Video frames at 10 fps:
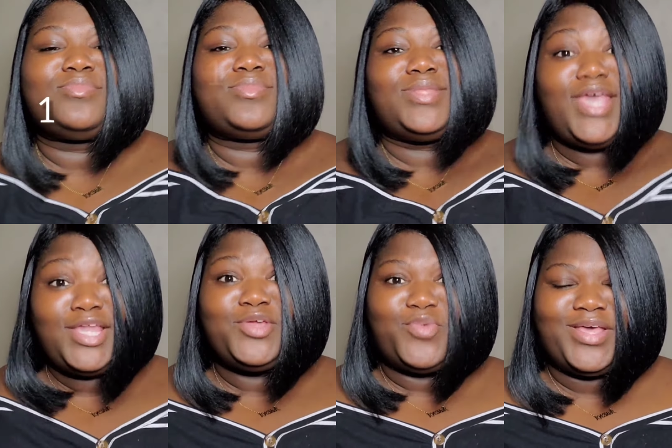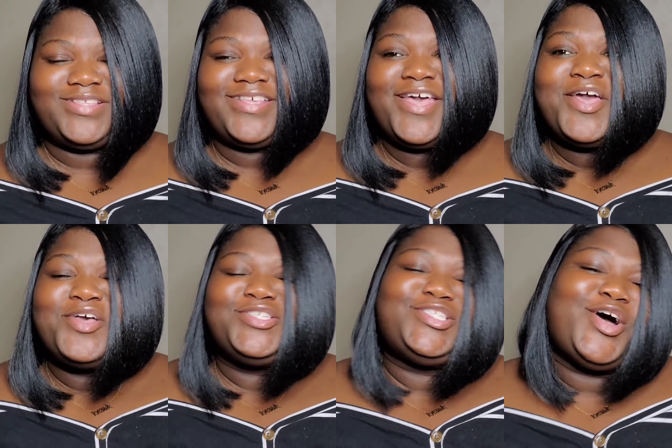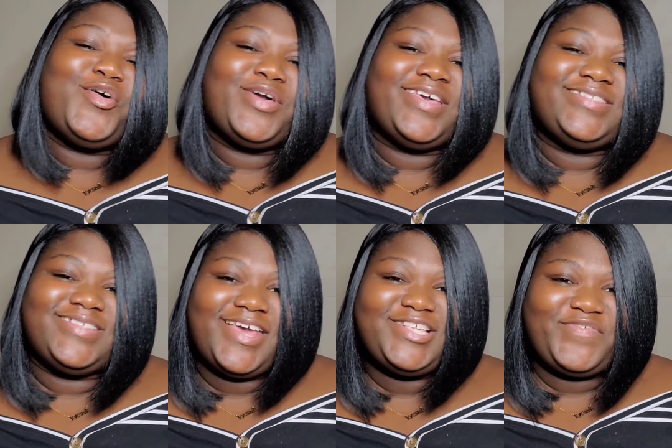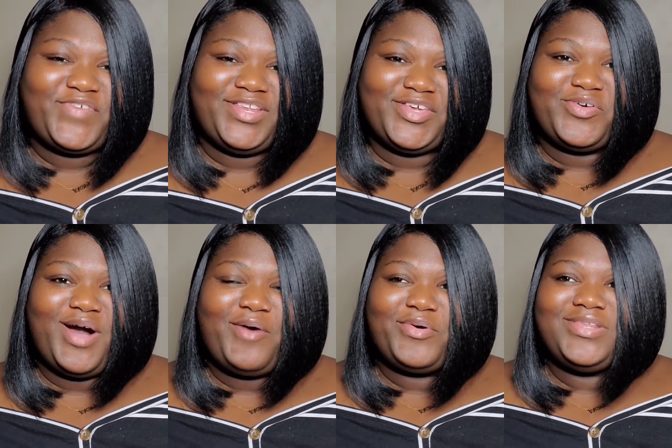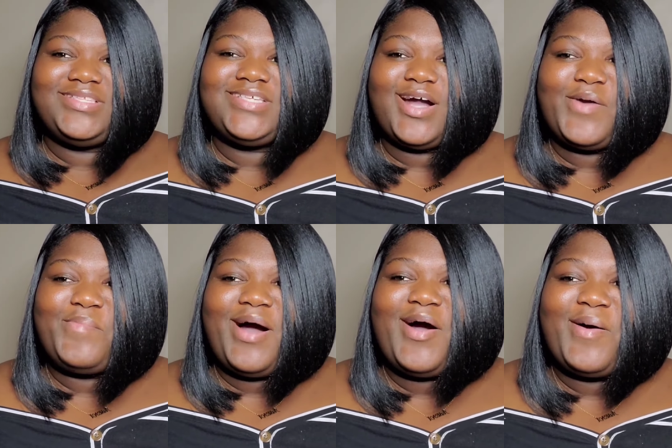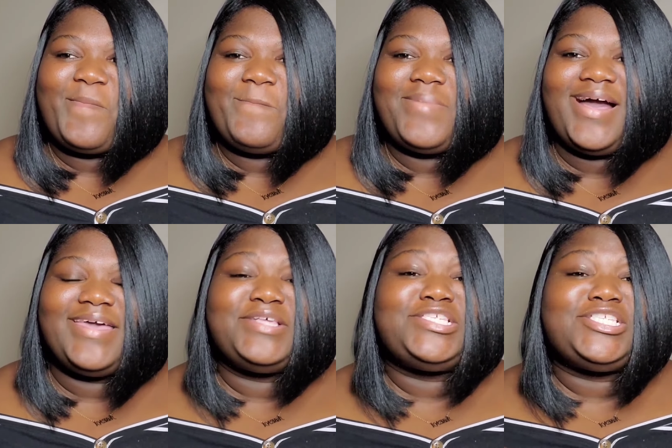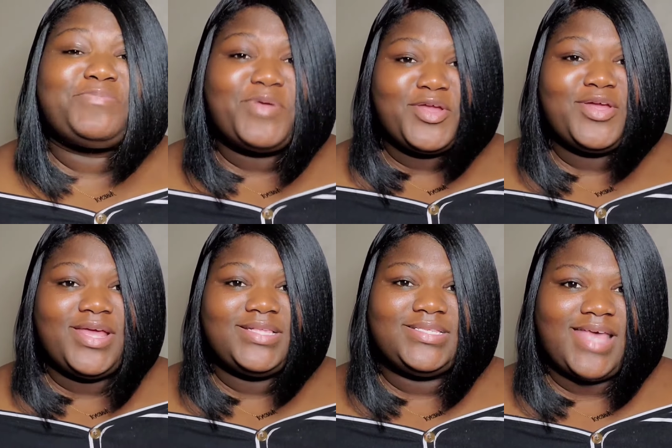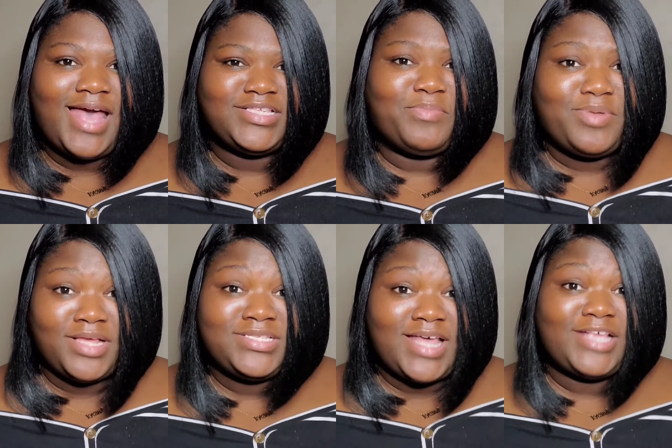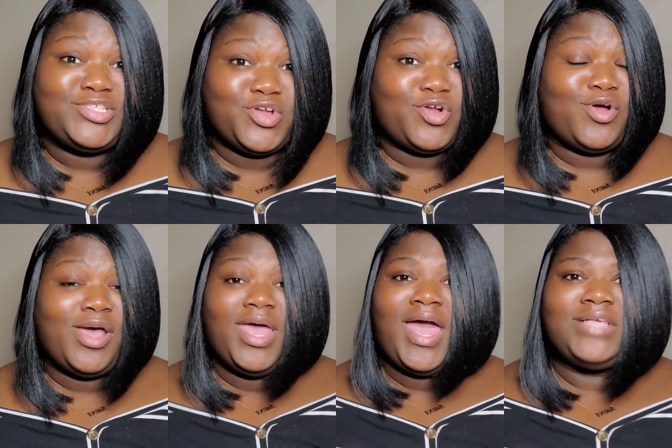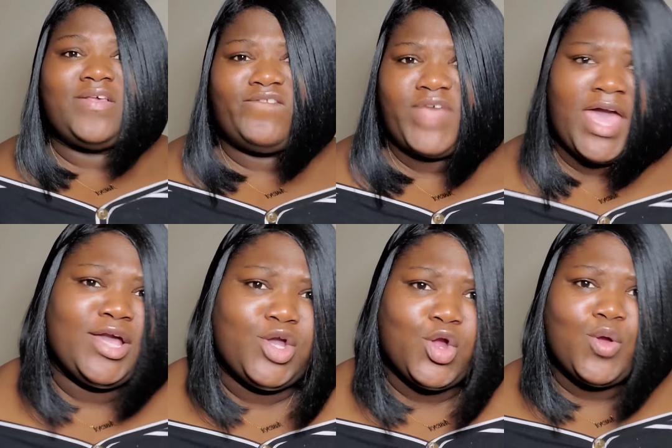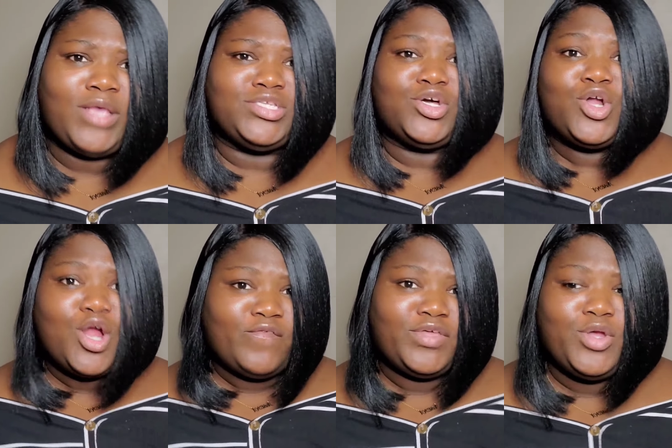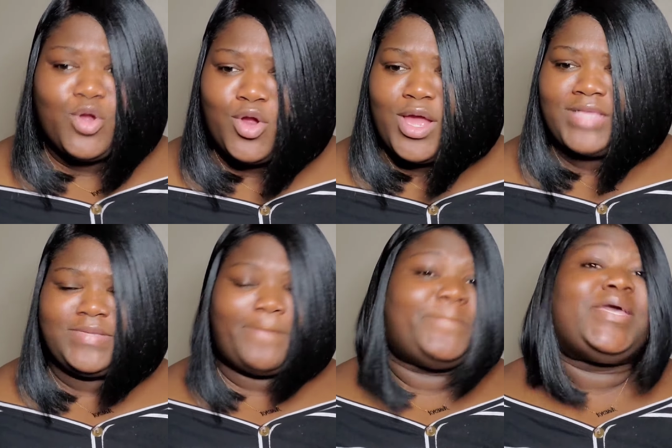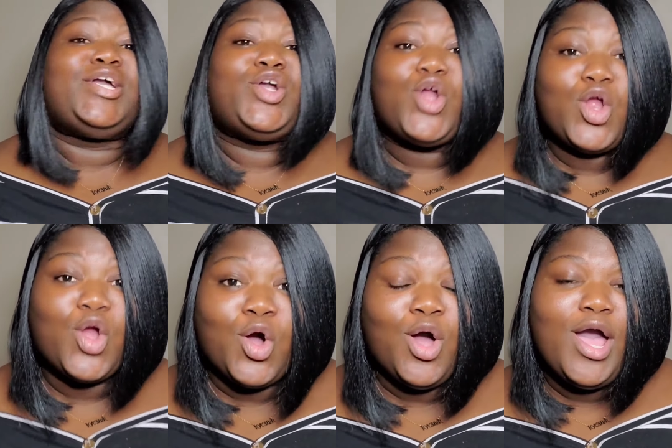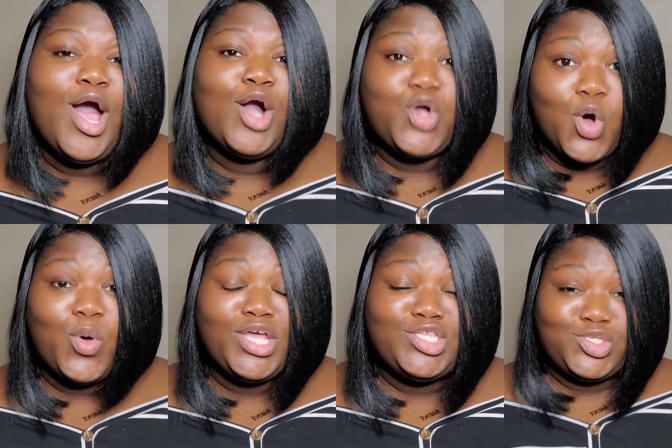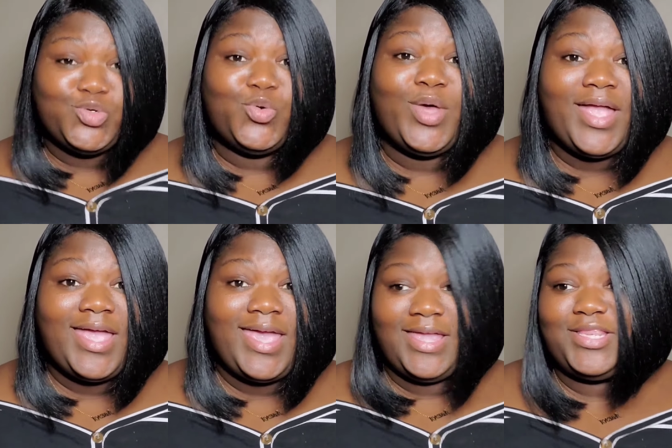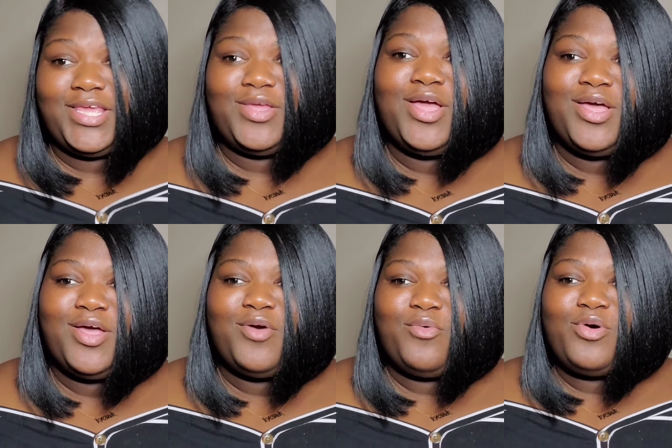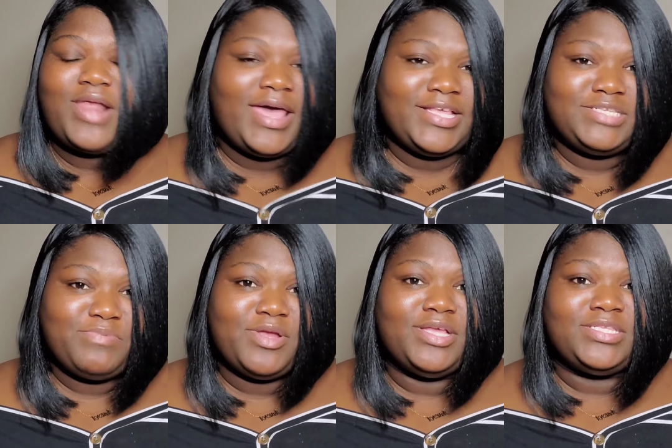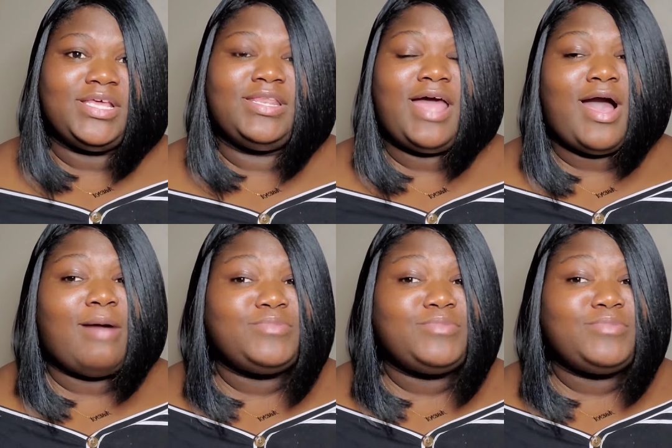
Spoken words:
Anyways, so in today's video, I wanted to talk about my experience as a plus size girl, as a fat girl, as a curvy girl, as a big girl going to Haiti. What I experienced. And now I'm